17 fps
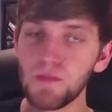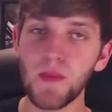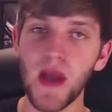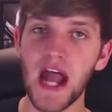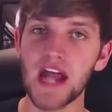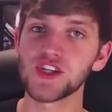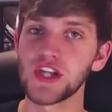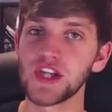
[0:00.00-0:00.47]

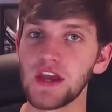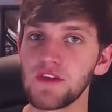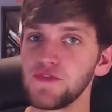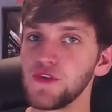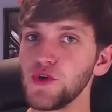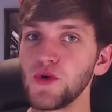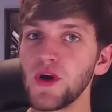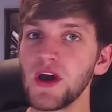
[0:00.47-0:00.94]
imagine if
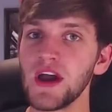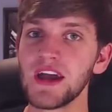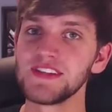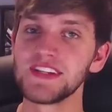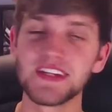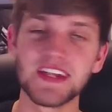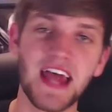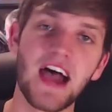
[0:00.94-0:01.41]
you
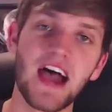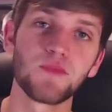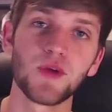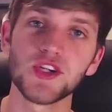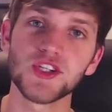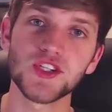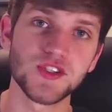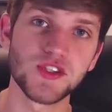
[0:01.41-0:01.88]
didn't have
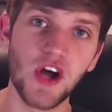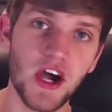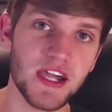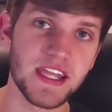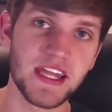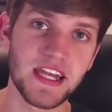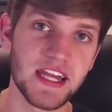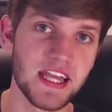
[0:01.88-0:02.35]
much
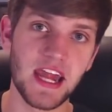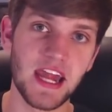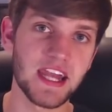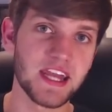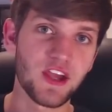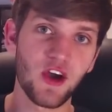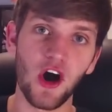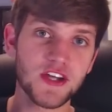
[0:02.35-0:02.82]
luck getting
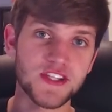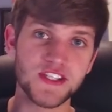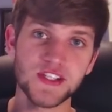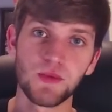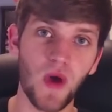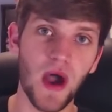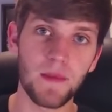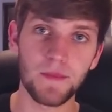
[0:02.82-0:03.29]
any
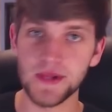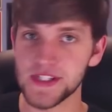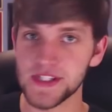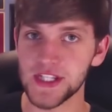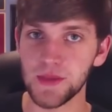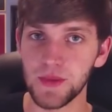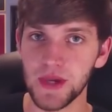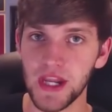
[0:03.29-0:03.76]
awesome weapons
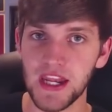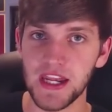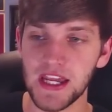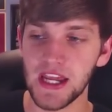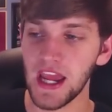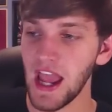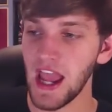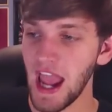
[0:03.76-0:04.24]
in the
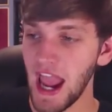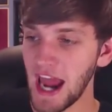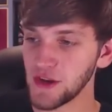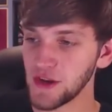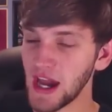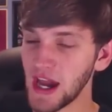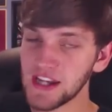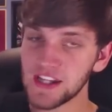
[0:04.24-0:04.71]
beginning
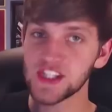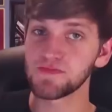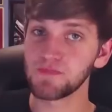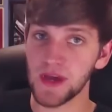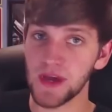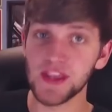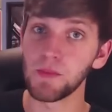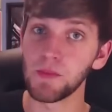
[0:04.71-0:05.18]
and you had to
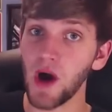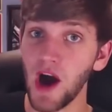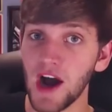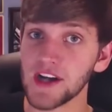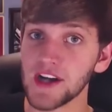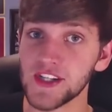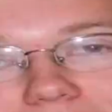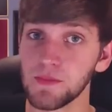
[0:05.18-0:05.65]
spin the
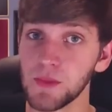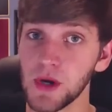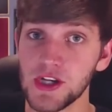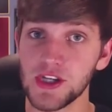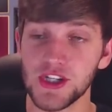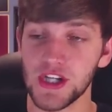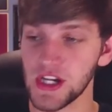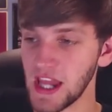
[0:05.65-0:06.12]
box a
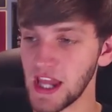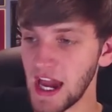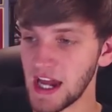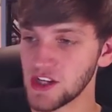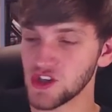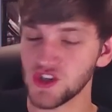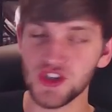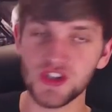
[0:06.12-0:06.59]
bunch and you
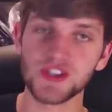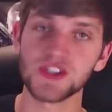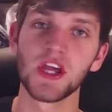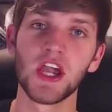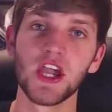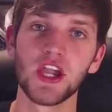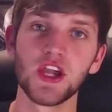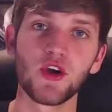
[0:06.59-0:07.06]
had to just,
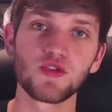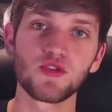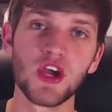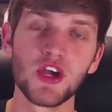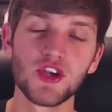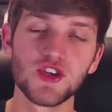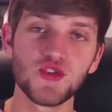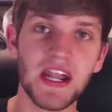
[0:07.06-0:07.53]

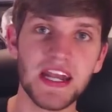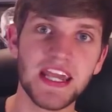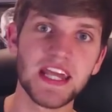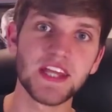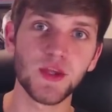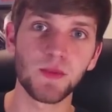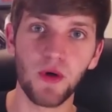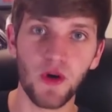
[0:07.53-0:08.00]
try to
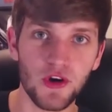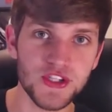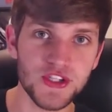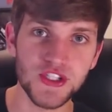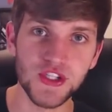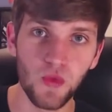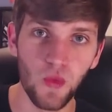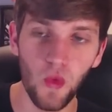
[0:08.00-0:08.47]
get the
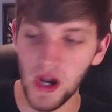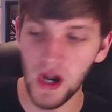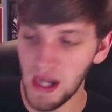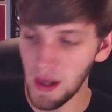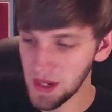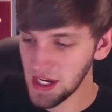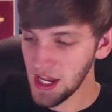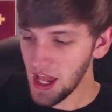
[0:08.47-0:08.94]
perks you want.
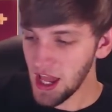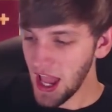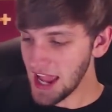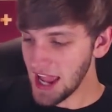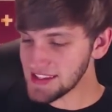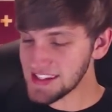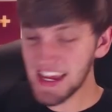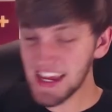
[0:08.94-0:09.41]
I mean,
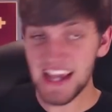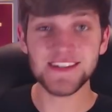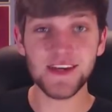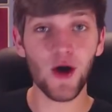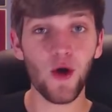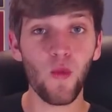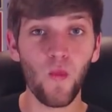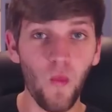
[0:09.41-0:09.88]
it takes
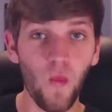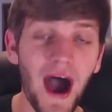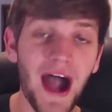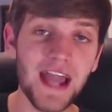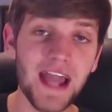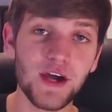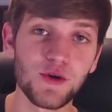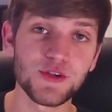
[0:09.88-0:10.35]
a
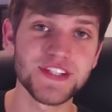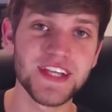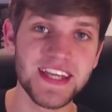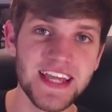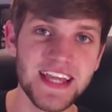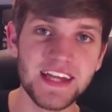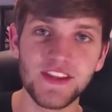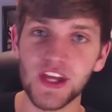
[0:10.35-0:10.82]
while to
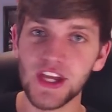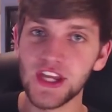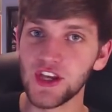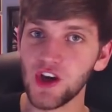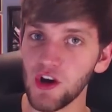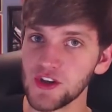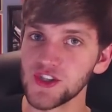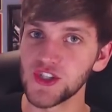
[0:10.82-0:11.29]
get the
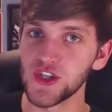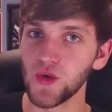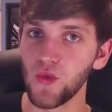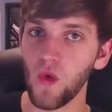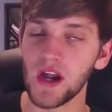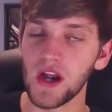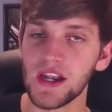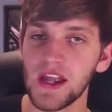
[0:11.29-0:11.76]
guns you
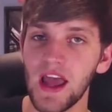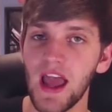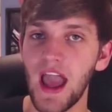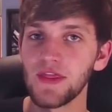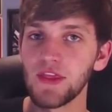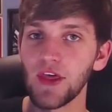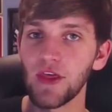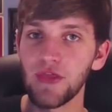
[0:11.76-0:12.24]
want
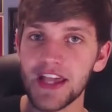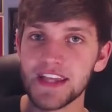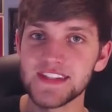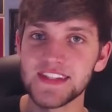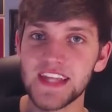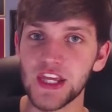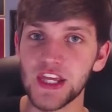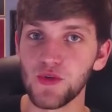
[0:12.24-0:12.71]
and the
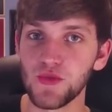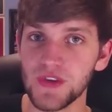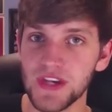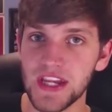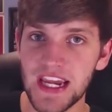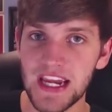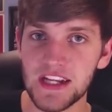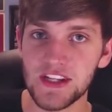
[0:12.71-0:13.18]
things that you
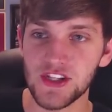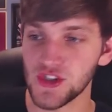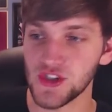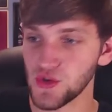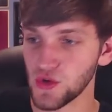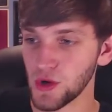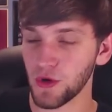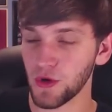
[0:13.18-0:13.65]
need to
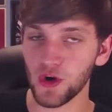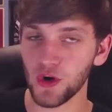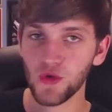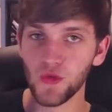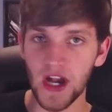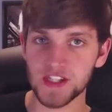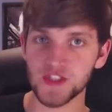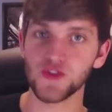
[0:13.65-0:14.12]
sort of
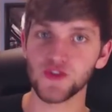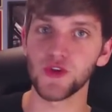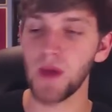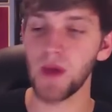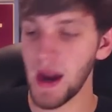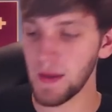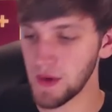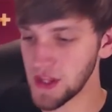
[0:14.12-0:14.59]
progress through the
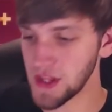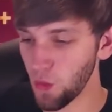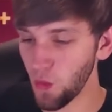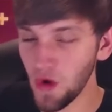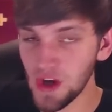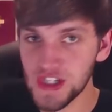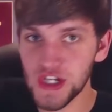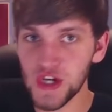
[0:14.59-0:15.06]
map. And
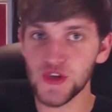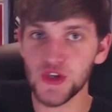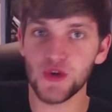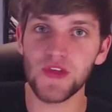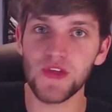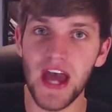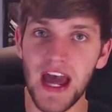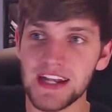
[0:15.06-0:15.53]
then once you
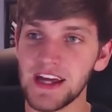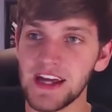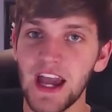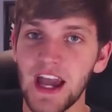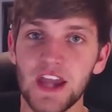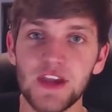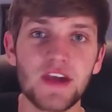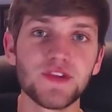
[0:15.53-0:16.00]
do that,
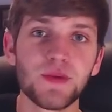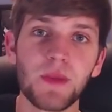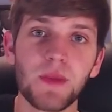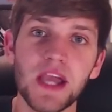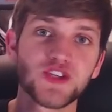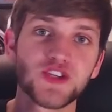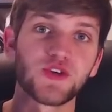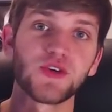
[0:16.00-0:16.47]
you have to
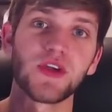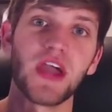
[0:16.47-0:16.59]
make sure